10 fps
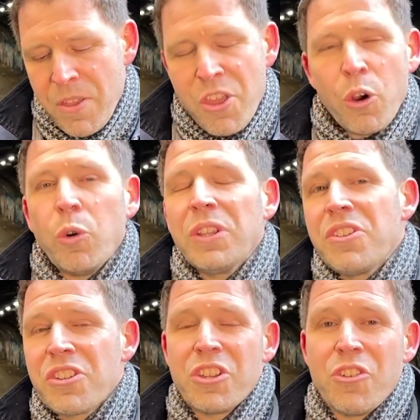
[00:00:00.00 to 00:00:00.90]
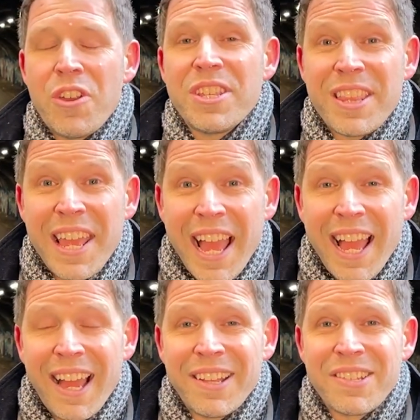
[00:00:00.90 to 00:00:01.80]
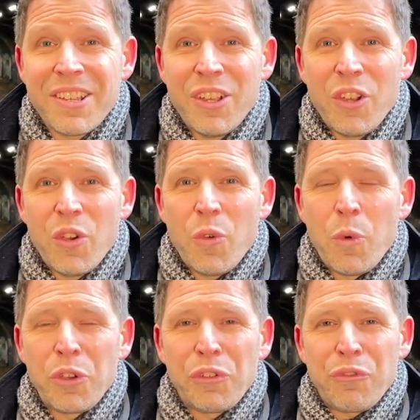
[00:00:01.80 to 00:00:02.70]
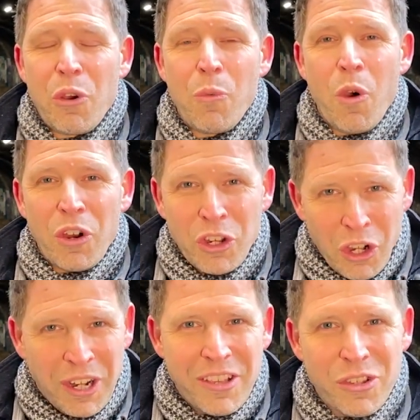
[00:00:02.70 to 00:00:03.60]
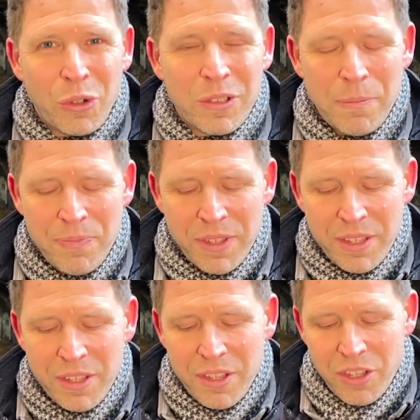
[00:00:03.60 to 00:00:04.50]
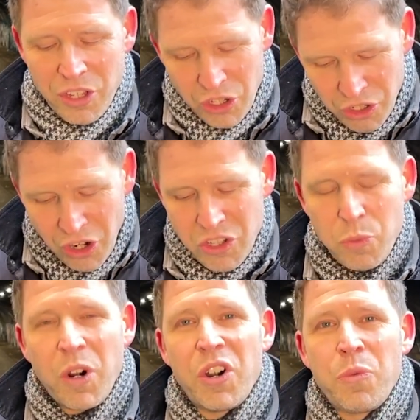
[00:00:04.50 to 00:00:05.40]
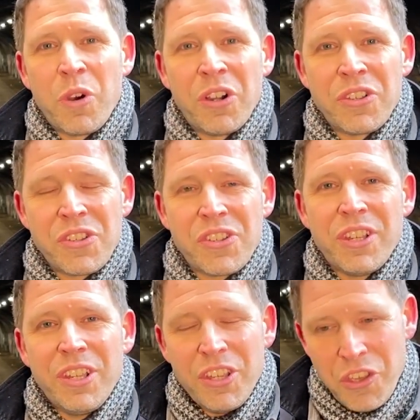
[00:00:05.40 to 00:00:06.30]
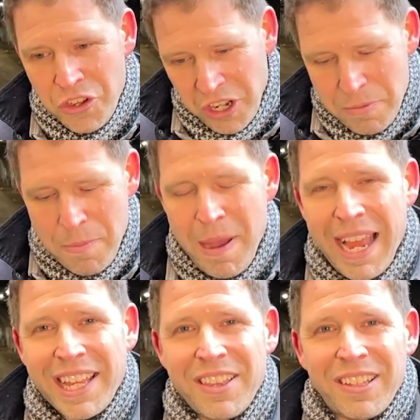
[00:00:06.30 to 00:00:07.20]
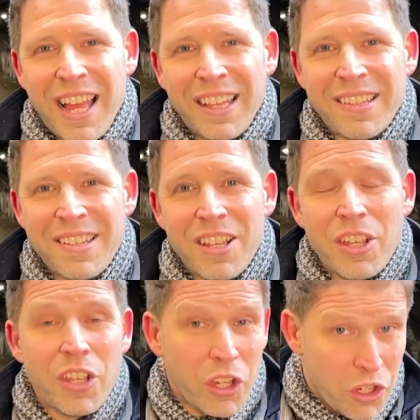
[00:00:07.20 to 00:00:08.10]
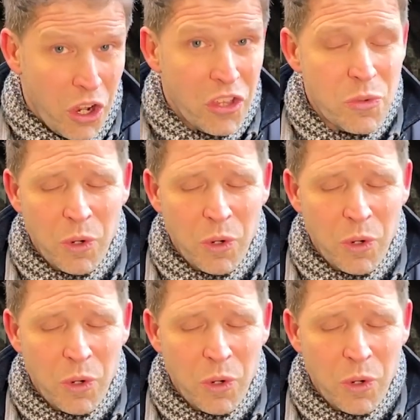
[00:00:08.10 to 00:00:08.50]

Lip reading: The only security they had was from what God had told them. God's word was, you're going to be back in the land. God's